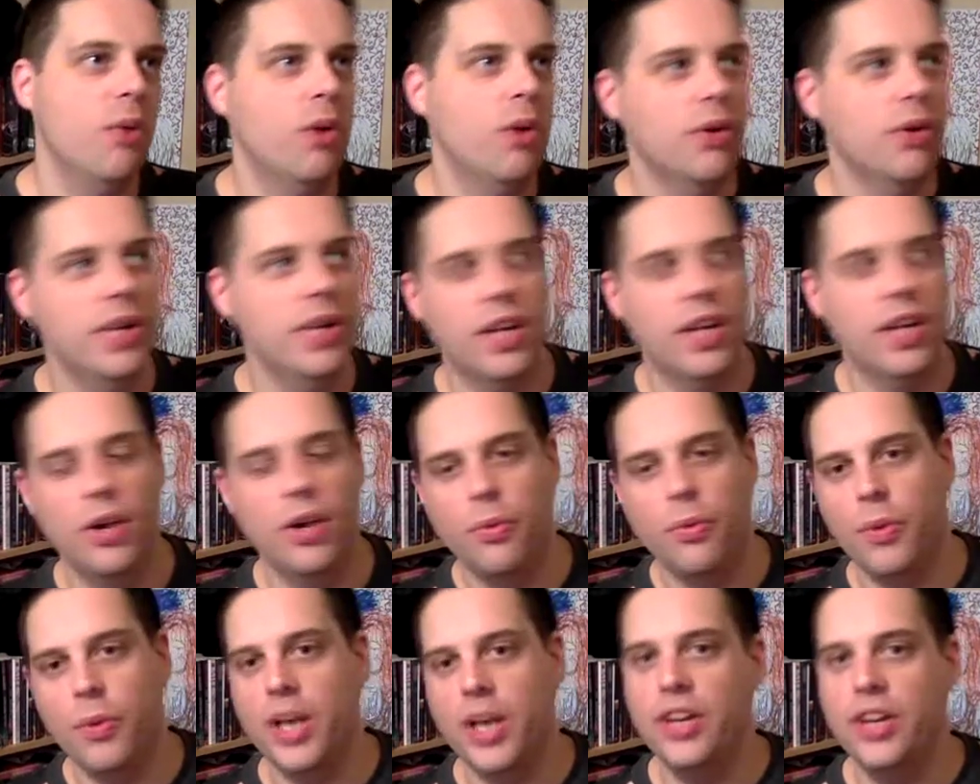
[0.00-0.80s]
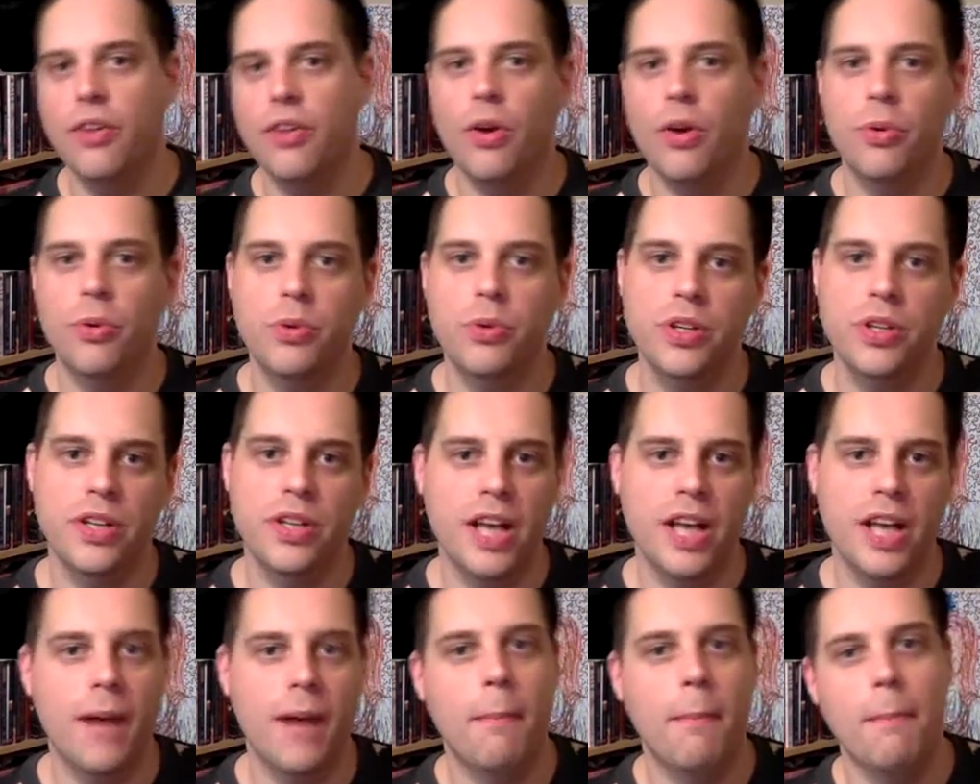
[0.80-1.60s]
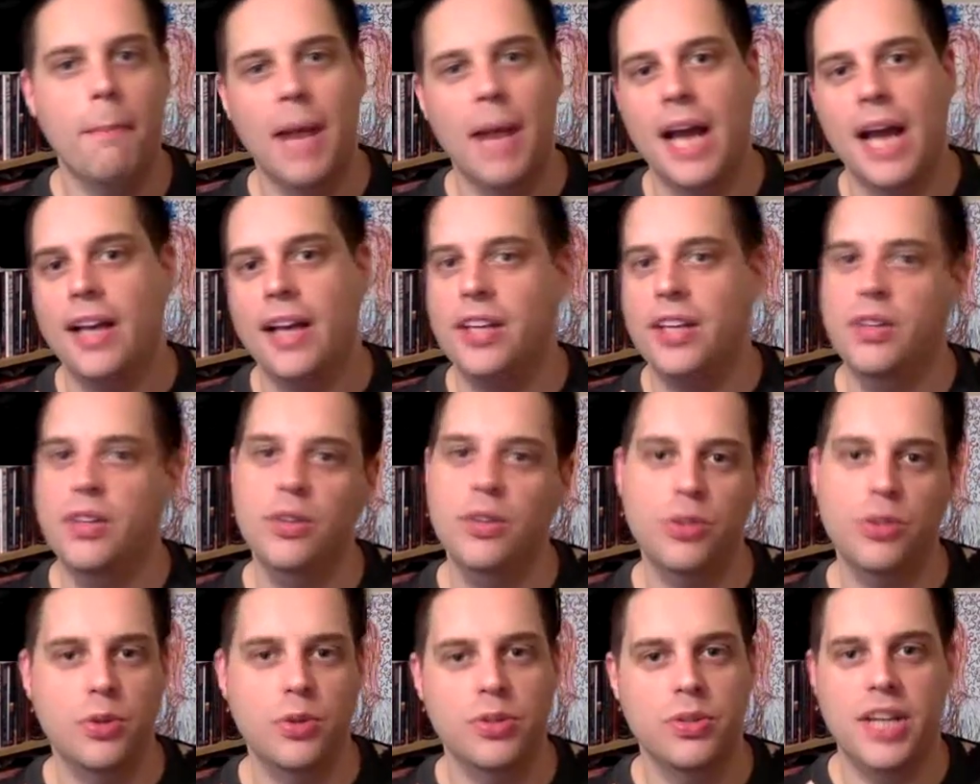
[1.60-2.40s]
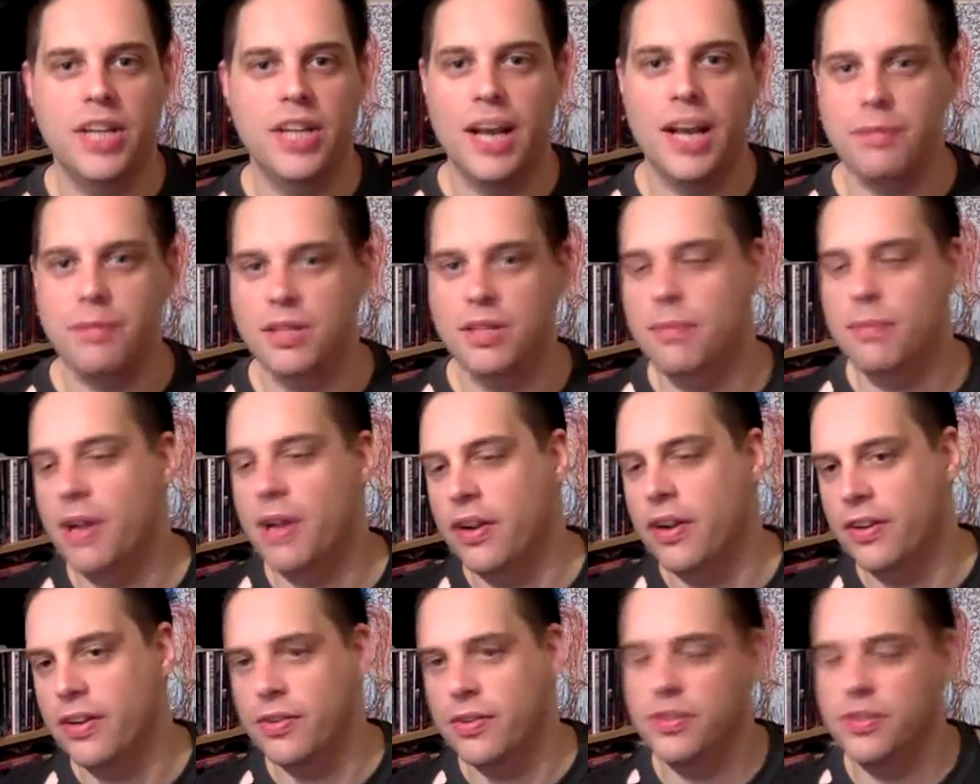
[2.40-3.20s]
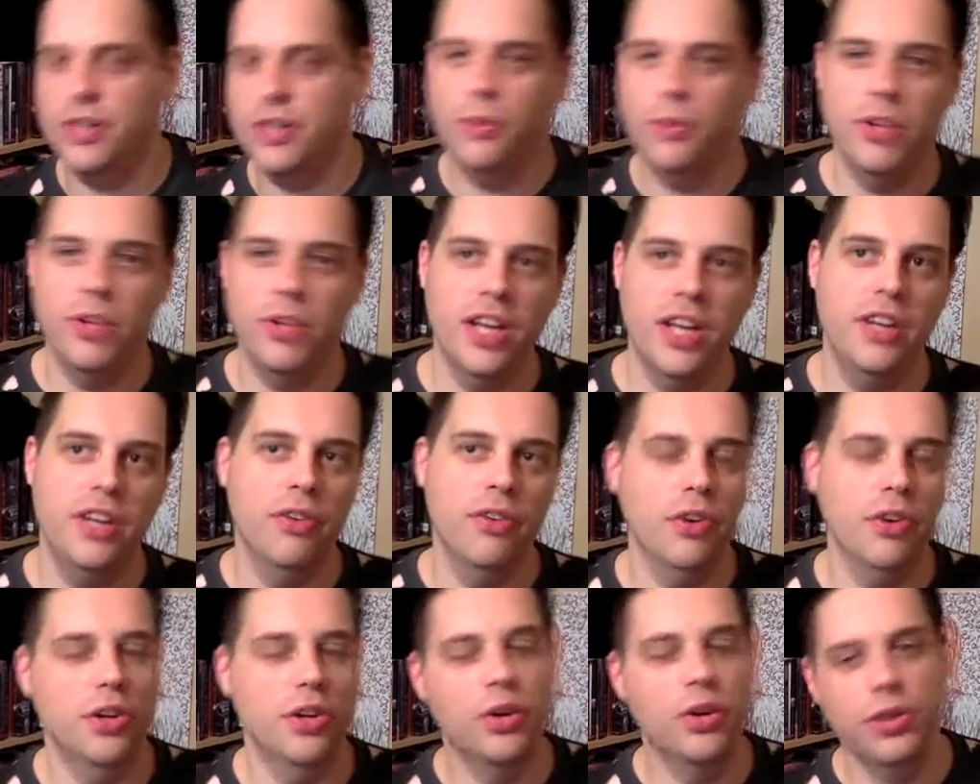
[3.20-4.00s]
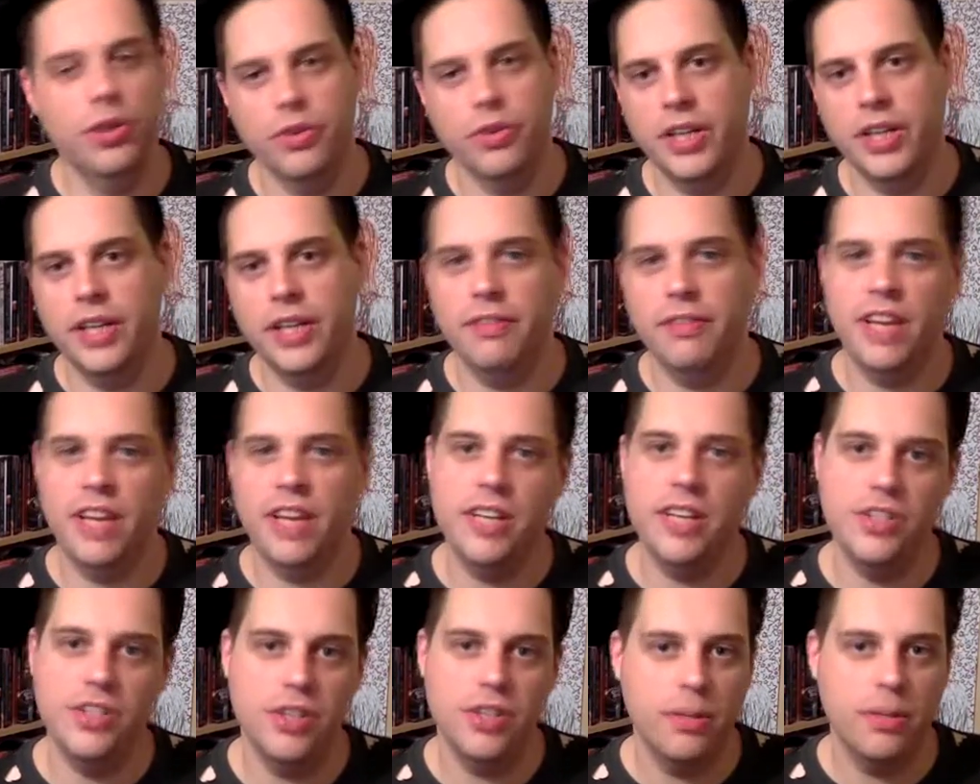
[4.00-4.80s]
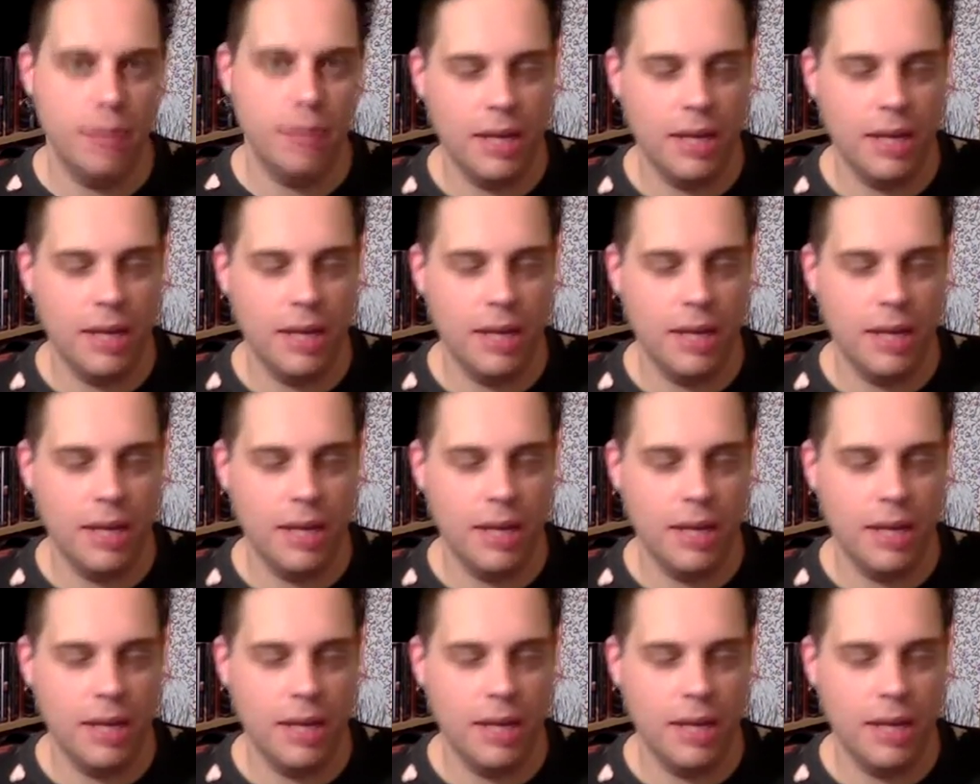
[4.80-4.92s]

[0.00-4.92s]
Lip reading: well, you know, when you're older, come back, you can talk to Captain America, until then you're an honorary Avenger,